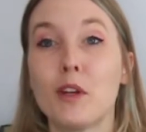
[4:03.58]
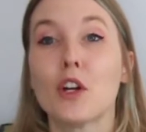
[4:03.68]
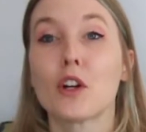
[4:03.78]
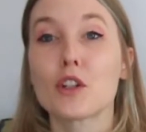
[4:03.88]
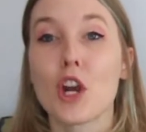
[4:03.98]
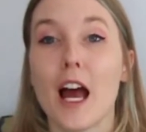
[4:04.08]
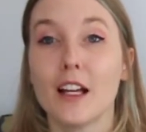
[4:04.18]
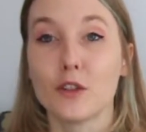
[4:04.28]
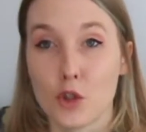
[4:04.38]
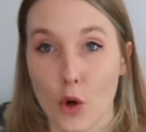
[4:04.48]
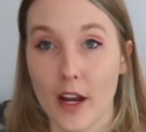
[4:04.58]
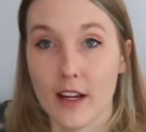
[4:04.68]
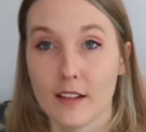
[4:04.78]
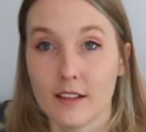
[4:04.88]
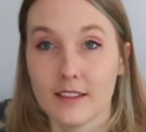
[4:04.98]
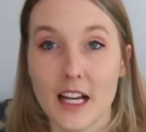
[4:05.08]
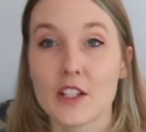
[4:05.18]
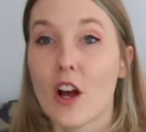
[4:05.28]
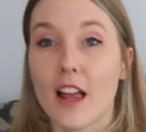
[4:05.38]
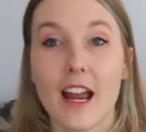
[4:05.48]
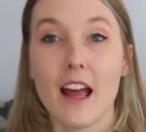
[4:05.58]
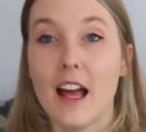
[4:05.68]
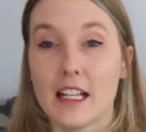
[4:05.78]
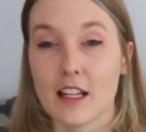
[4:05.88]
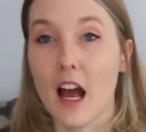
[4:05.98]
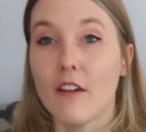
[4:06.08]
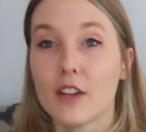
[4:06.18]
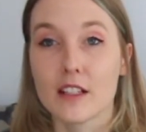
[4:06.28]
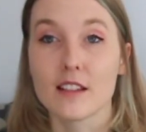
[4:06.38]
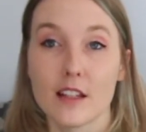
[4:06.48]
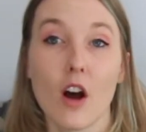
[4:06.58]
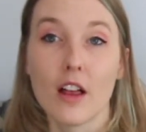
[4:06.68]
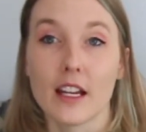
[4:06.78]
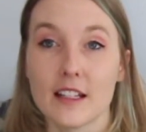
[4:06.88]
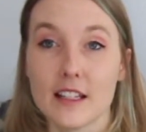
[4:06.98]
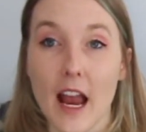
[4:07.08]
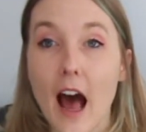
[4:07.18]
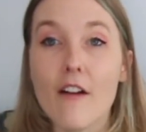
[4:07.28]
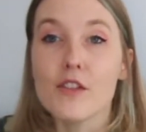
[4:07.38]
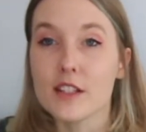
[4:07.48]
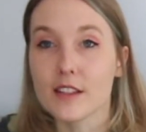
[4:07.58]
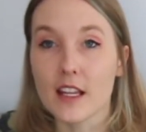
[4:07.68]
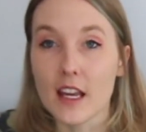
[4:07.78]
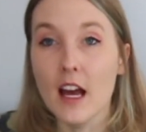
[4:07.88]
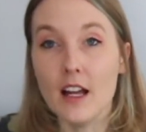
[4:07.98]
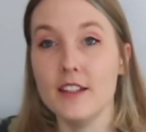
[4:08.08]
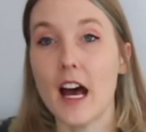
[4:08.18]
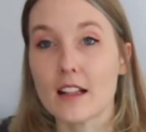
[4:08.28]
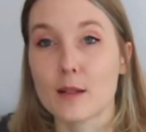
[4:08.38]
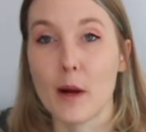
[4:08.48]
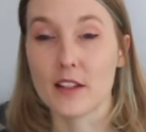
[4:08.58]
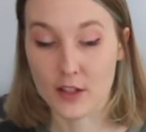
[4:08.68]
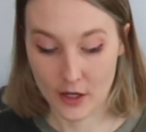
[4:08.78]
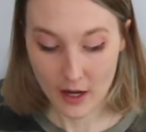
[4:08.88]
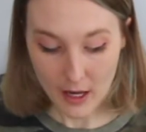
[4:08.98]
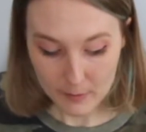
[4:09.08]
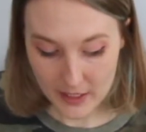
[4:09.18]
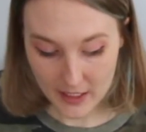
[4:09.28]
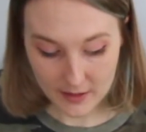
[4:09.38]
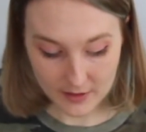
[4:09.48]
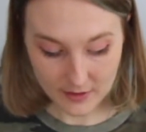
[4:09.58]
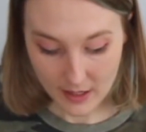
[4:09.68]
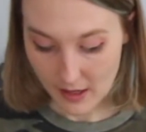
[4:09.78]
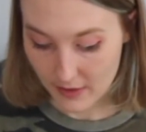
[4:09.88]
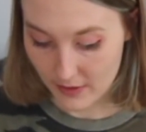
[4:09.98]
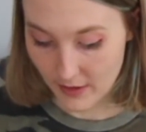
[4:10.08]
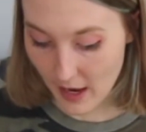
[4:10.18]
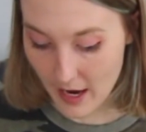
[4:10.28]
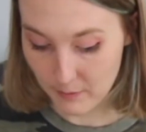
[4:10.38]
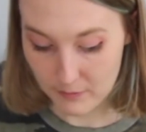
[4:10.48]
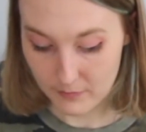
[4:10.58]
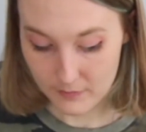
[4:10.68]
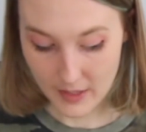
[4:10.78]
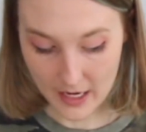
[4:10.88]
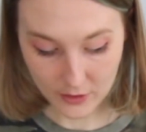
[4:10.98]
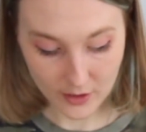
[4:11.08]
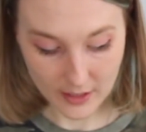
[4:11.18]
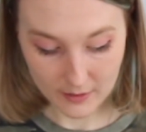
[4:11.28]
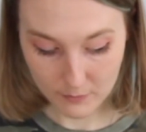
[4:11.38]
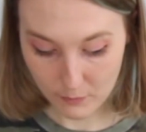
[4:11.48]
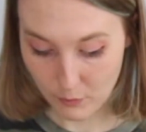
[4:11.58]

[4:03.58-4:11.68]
pure child joy. That's all I, that's obviously all I can say. Obviously not sponsored because I'm not good at,